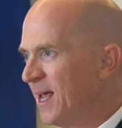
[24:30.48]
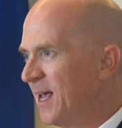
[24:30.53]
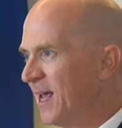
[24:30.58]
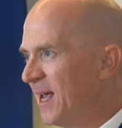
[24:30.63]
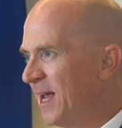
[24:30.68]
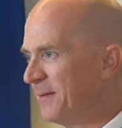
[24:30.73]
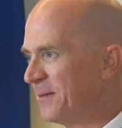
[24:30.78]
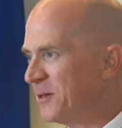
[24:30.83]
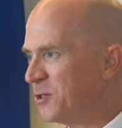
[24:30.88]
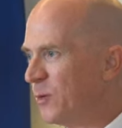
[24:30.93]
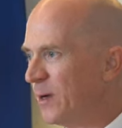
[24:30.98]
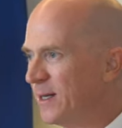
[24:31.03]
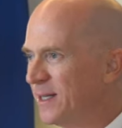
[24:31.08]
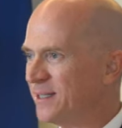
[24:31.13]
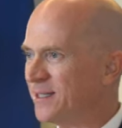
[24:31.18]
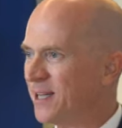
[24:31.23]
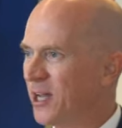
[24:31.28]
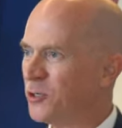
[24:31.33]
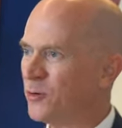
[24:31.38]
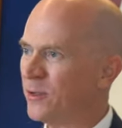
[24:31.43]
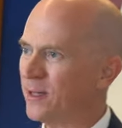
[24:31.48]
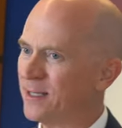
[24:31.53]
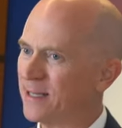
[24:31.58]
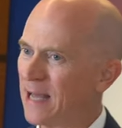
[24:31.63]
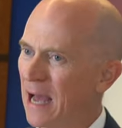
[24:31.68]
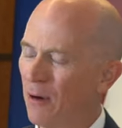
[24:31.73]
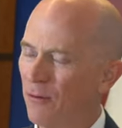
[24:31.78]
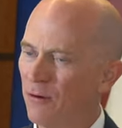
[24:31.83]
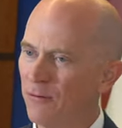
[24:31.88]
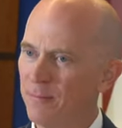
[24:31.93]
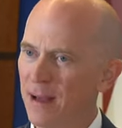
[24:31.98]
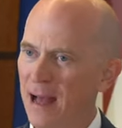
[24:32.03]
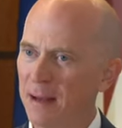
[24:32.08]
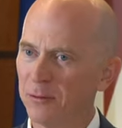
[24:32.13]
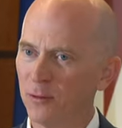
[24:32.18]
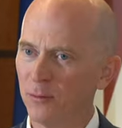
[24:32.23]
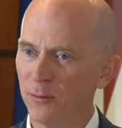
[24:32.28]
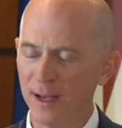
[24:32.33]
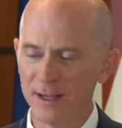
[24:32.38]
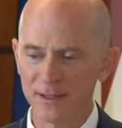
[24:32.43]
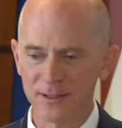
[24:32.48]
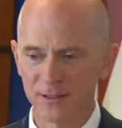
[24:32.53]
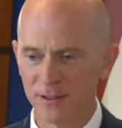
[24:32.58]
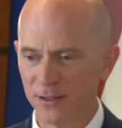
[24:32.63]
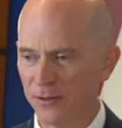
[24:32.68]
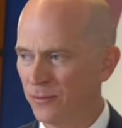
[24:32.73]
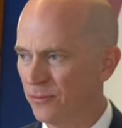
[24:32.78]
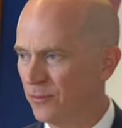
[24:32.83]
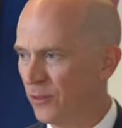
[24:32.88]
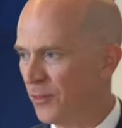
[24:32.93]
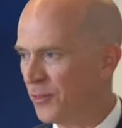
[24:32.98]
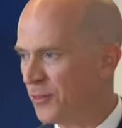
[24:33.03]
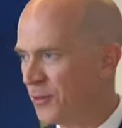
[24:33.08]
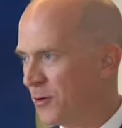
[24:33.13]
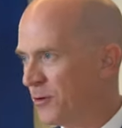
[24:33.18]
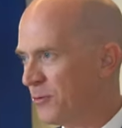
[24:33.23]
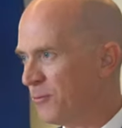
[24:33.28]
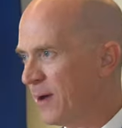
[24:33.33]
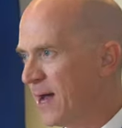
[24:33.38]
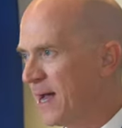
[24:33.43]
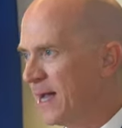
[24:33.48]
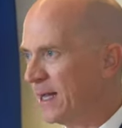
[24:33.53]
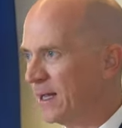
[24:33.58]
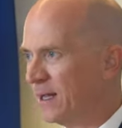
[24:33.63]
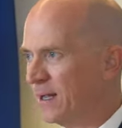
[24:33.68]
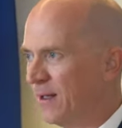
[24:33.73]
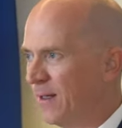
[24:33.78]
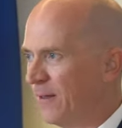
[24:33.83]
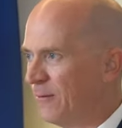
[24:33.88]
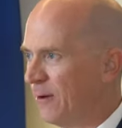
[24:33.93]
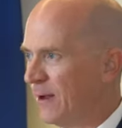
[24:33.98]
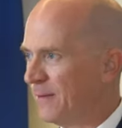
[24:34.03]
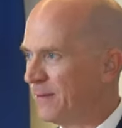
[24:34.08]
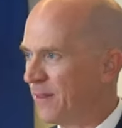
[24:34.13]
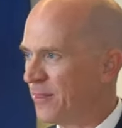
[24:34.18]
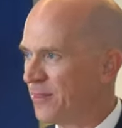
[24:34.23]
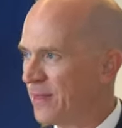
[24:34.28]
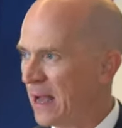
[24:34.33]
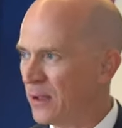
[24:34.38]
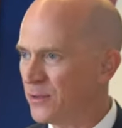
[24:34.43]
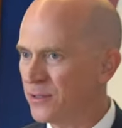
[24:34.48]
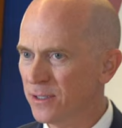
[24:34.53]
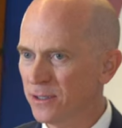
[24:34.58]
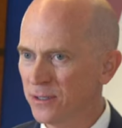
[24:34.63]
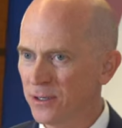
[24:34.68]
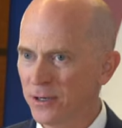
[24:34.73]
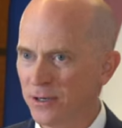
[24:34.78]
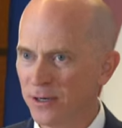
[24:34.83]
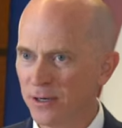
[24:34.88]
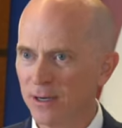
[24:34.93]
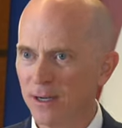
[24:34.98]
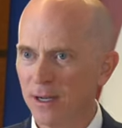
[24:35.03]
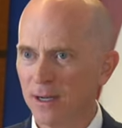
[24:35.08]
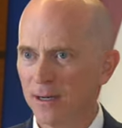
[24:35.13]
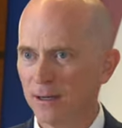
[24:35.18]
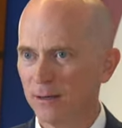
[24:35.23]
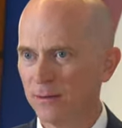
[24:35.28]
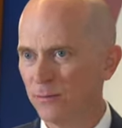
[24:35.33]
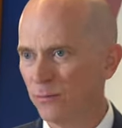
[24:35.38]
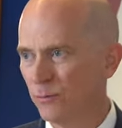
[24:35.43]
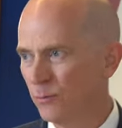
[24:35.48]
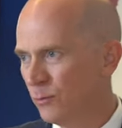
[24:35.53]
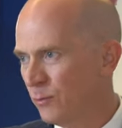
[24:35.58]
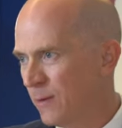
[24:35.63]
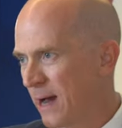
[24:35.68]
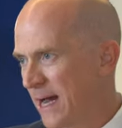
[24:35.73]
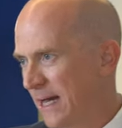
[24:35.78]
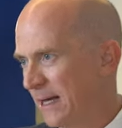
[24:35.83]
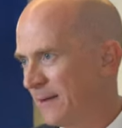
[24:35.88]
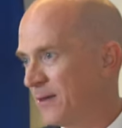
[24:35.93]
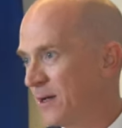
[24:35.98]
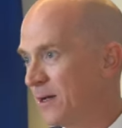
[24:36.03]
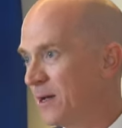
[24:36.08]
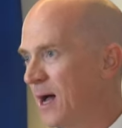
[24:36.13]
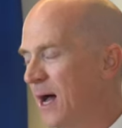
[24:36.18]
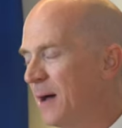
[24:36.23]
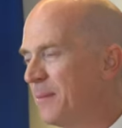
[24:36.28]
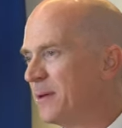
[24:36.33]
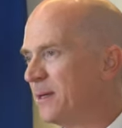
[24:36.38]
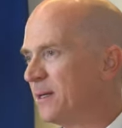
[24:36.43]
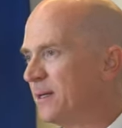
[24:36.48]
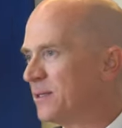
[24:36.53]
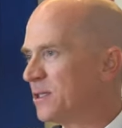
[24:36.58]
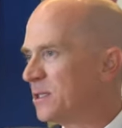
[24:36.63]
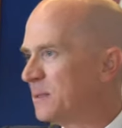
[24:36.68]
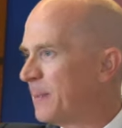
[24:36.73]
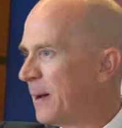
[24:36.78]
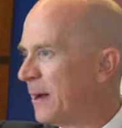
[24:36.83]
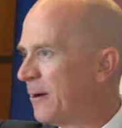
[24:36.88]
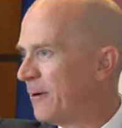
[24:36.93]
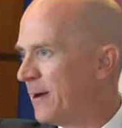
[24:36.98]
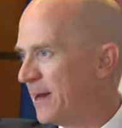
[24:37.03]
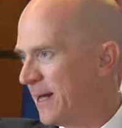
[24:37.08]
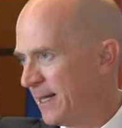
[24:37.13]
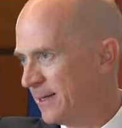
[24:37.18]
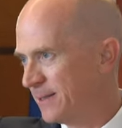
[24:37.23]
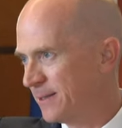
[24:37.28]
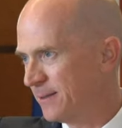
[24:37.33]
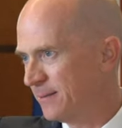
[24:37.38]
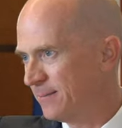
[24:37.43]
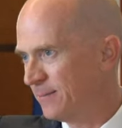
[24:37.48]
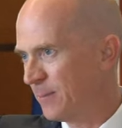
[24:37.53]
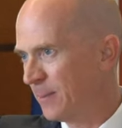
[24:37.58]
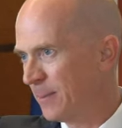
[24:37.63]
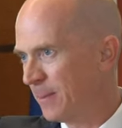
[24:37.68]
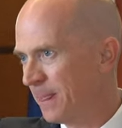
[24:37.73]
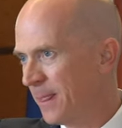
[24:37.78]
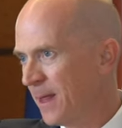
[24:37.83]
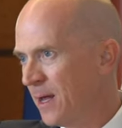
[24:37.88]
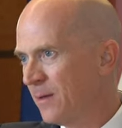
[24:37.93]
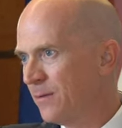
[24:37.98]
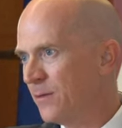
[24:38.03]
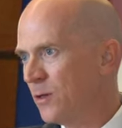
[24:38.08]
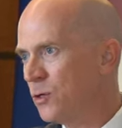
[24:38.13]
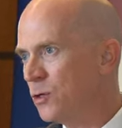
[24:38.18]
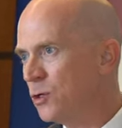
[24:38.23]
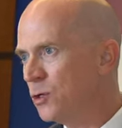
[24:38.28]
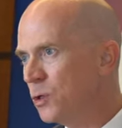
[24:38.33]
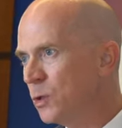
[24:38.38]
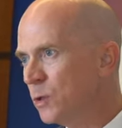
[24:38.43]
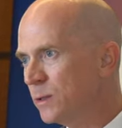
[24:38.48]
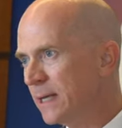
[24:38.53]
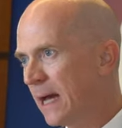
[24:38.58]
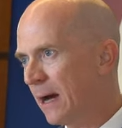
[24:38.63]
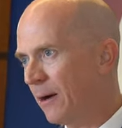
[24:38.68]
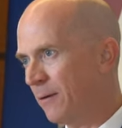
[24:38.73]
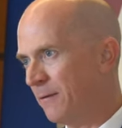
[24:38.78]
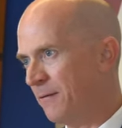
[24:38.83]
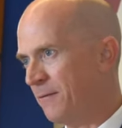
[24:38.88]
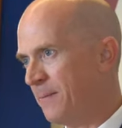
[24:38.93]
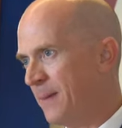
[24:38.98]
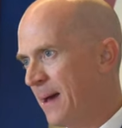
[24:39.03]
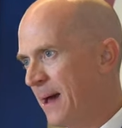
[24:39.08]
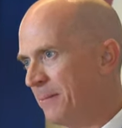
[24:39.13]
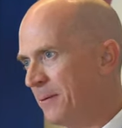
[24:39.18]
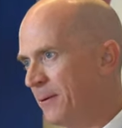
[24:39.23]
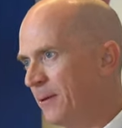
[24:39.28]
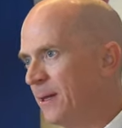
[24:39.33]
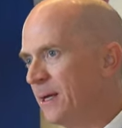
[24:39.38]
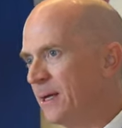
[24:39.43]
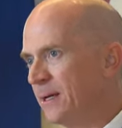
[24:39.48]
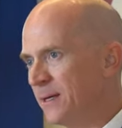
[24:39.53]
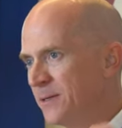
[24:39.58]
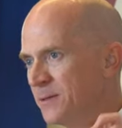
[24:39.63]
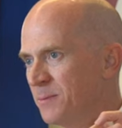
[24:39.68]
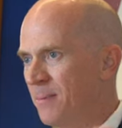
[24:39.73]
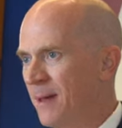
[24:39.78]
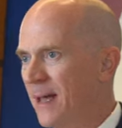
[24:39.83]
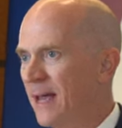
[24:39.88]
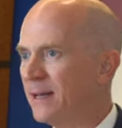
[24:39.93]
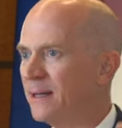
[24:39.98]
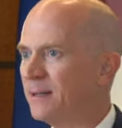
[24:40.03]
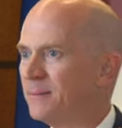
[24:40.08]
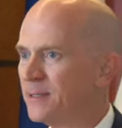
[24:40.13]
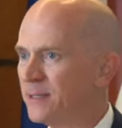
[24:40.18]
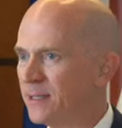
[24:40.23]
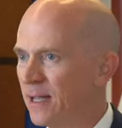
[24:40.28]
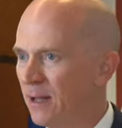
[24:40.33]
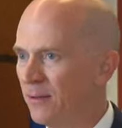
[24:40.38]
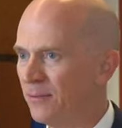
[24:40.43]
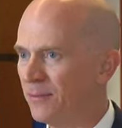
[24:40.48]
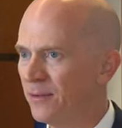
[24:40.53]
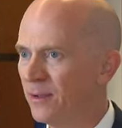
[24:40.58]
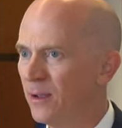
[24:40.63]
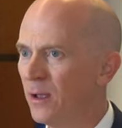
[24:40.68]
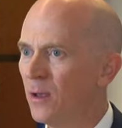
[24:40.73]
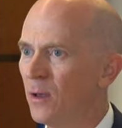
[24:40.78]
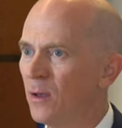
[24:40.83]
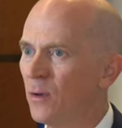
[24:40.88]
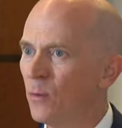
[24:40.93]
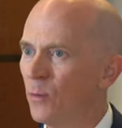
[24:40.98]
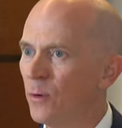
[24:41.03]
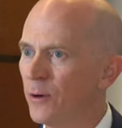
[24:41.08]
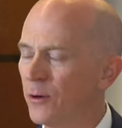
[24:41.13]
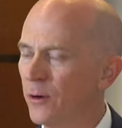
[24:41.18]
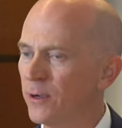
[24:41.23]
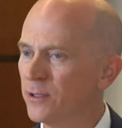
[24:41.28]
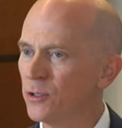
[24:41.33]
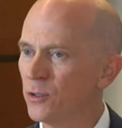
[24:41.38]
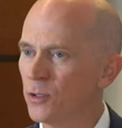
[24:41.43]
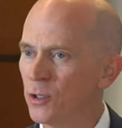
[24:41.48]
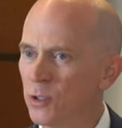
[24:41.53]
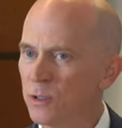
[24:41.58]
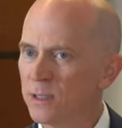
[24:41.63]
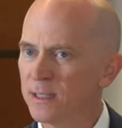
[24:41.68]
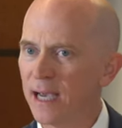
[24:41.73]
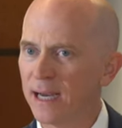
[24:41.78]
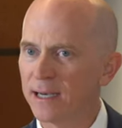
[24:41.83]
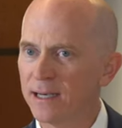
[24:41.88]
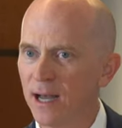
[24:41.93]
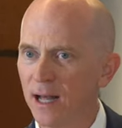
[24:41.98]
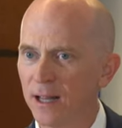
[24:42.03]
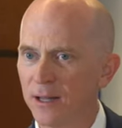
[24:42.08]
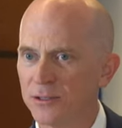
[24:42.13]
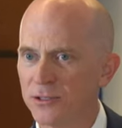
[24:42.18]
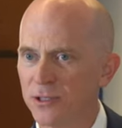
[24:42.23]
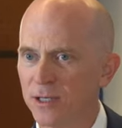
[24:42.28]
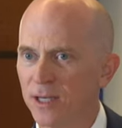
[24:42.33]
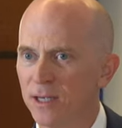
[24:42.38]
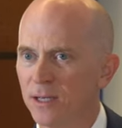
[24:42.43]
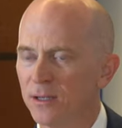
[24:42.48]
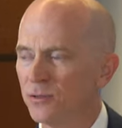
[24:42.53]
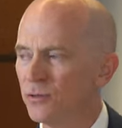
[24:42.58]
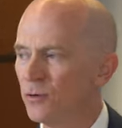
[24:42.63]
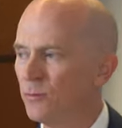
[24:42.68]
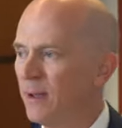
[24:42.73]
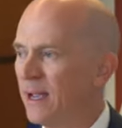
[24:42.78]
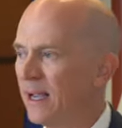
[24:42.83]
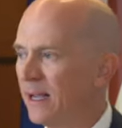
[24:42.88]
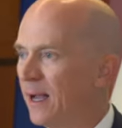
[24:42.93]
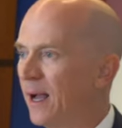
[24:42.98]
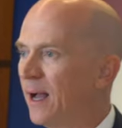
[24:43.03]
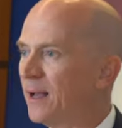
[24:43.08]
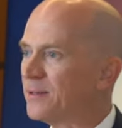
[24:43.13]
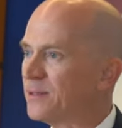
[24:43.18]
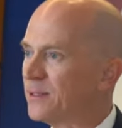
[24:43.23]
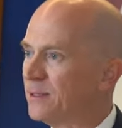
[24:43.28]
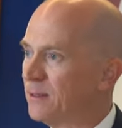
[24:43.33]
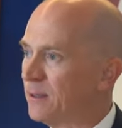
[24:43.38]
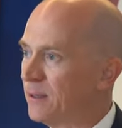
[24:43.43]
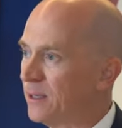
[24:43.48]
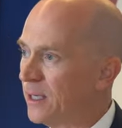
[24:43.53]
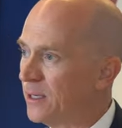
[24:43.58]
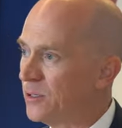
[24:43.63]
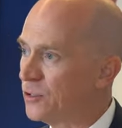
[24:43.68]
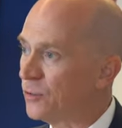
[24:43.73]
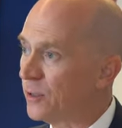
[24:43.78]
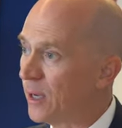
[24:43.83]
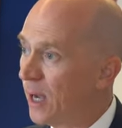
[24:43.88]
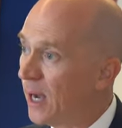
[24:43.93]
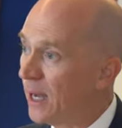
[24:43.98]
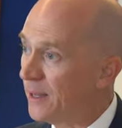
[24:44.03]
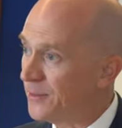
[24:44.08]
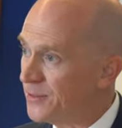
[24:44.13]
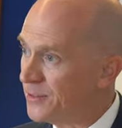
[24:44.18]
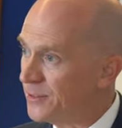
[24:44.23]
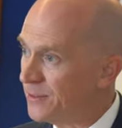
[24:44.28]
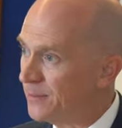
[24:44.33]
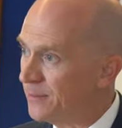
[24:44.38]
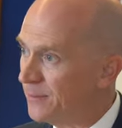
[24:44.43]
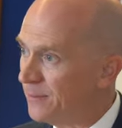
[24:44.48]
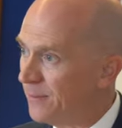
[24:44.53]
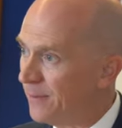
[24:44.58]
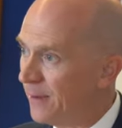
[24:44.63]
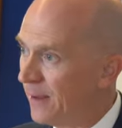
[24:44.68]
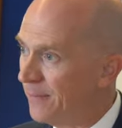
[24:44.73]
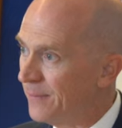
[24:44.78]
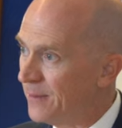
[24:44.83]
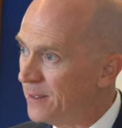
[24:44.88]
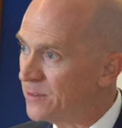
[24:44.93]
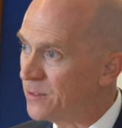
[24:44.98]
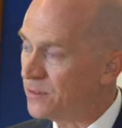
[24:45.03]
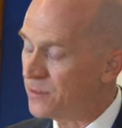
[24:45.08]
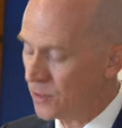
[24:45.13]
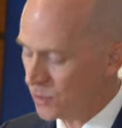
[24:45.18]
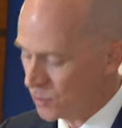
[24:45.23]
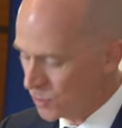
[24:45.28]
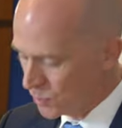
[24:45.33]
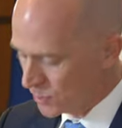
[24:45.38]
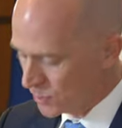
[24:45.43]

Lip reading: In the 20th century, the Tower of Babel was the Third Reich, right? The thousand-year Reich, the communist paradise. The new Tower of Babel is man himself. We're going to use technology to make us into gods. And this is the new